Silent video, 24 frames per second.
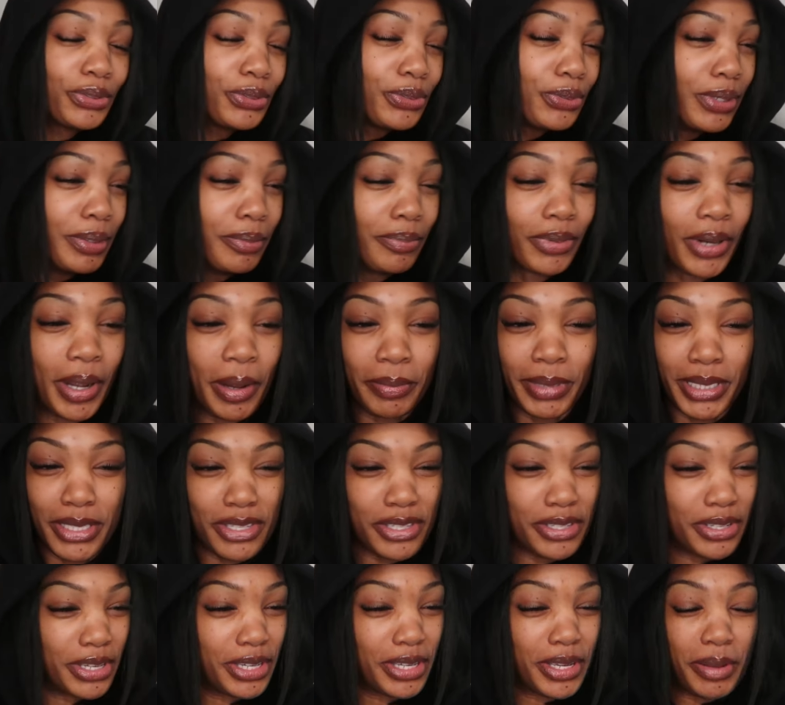ooh, and brought
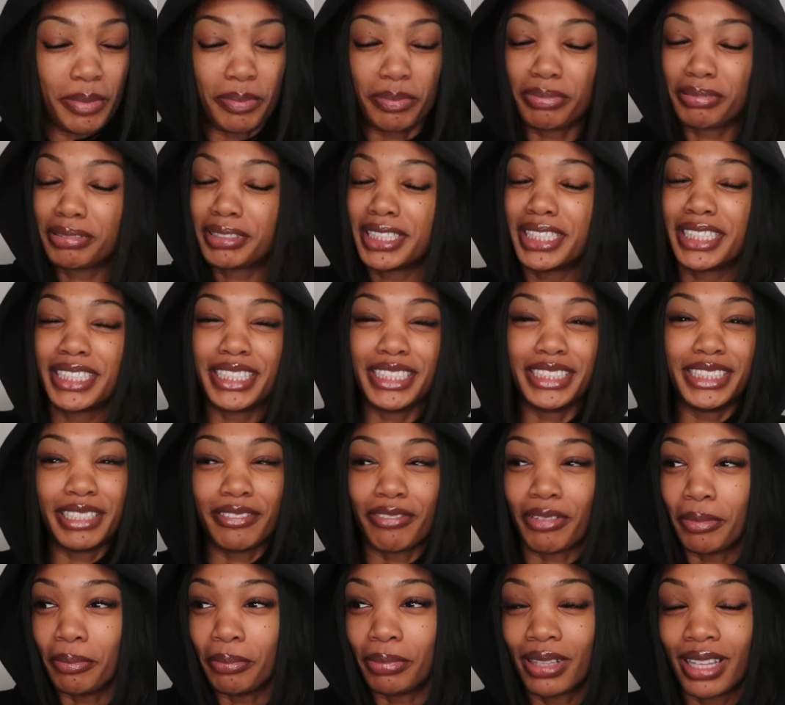me to a completely
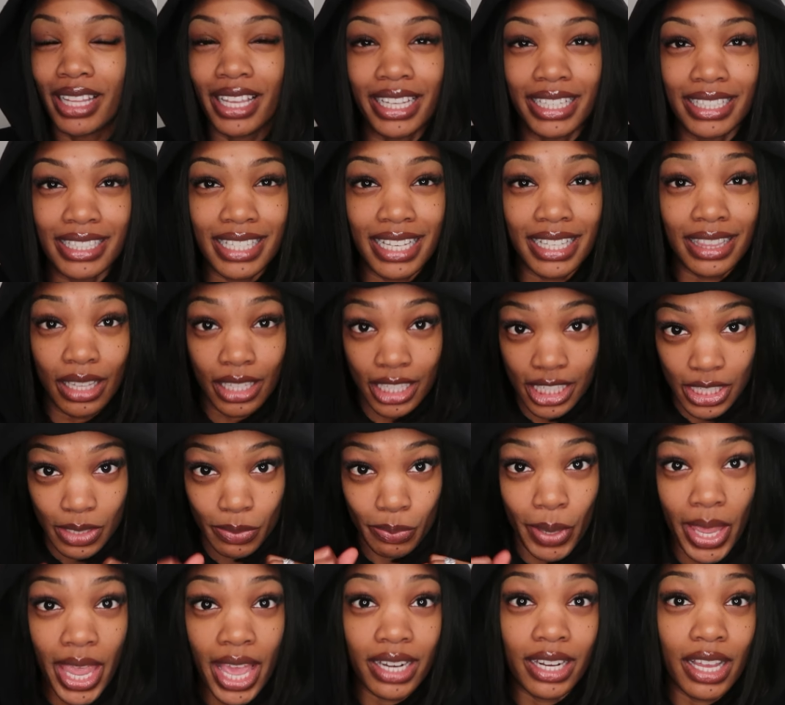different place in the
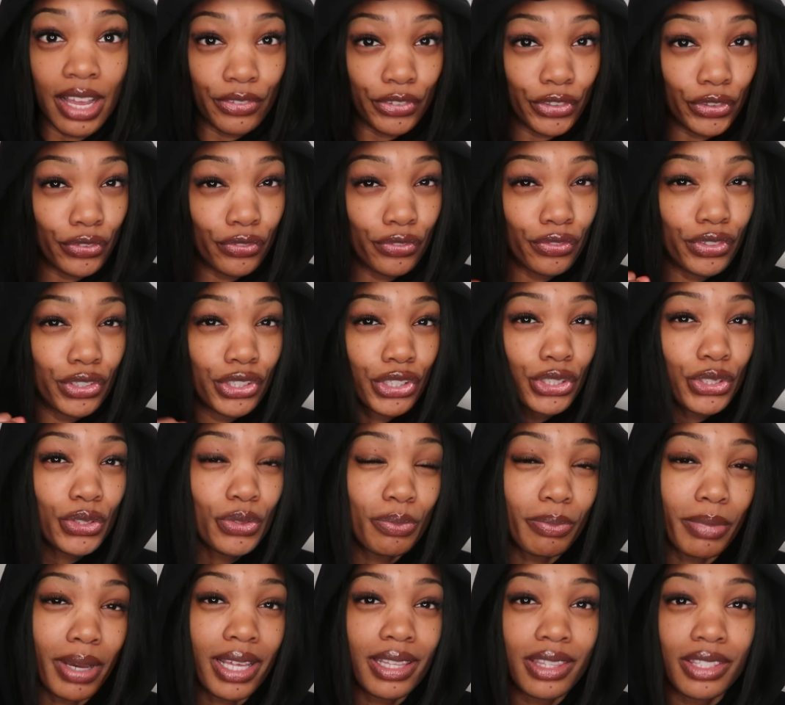span of a
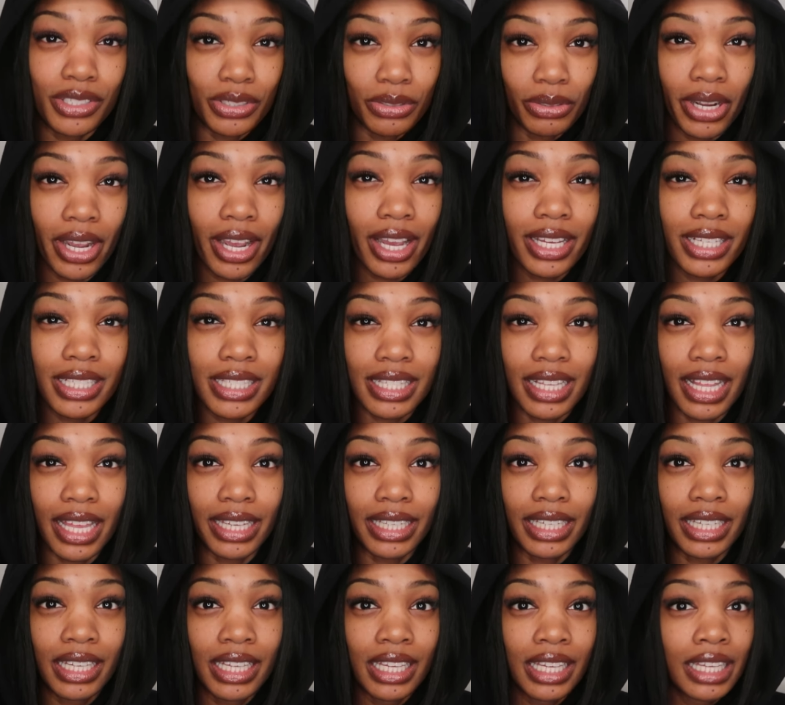few months, you guys.
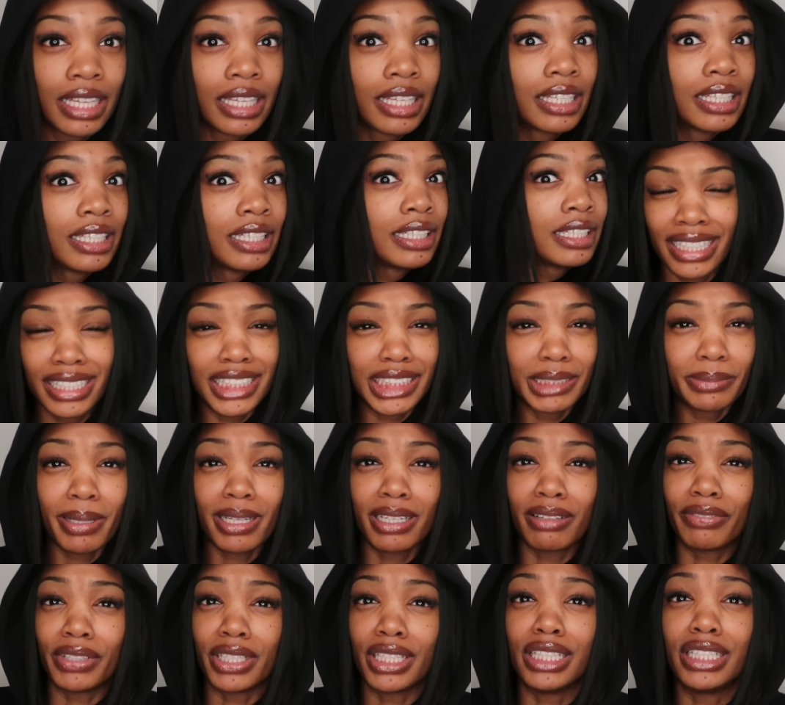Like, in the
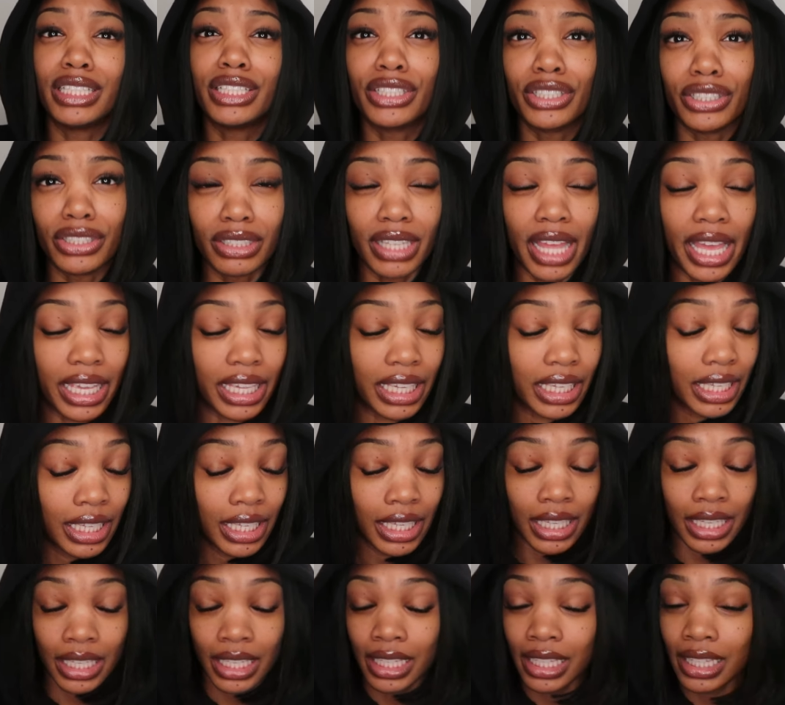span of a year. Like,
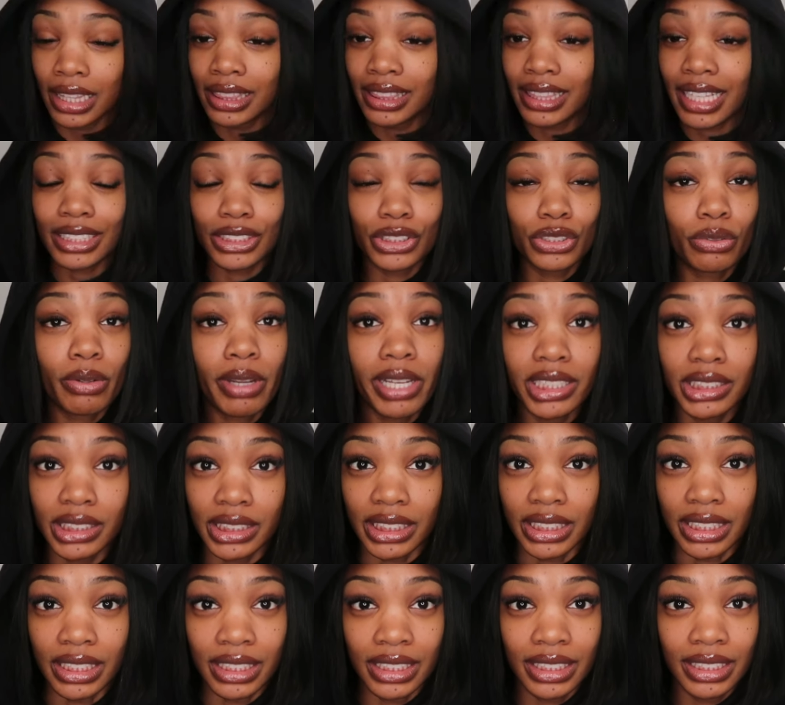that's
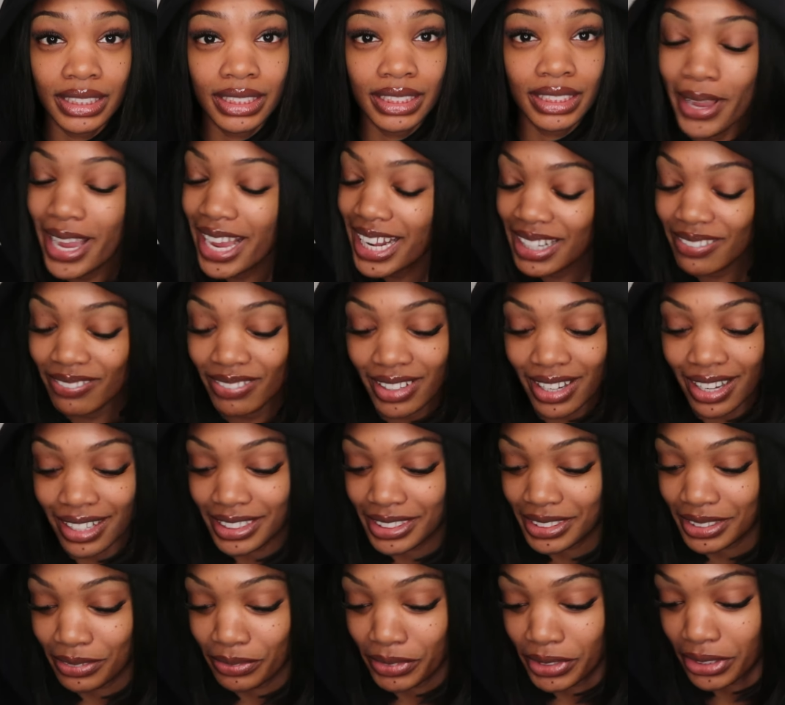crazy. We ain't even
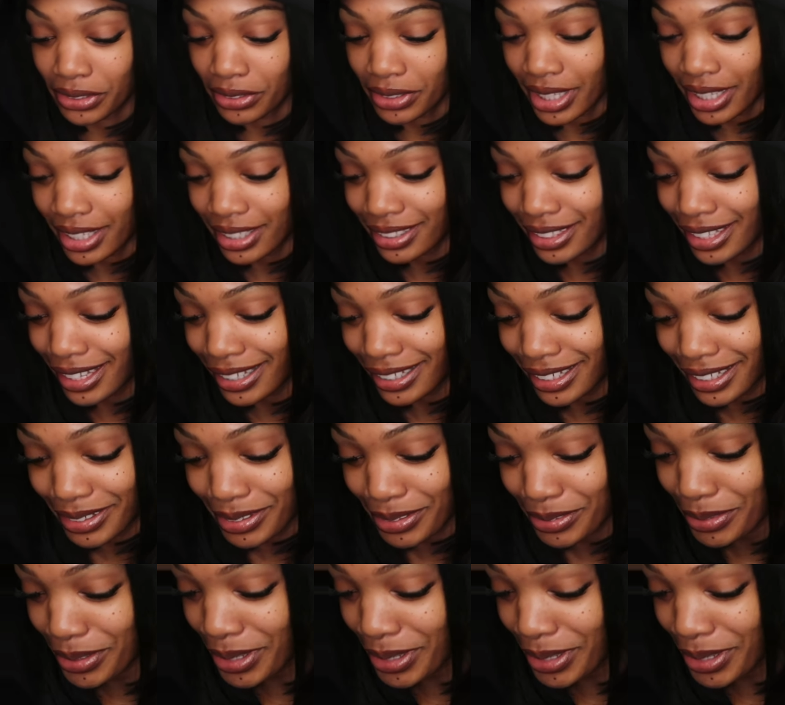gotten into the video yet. Like,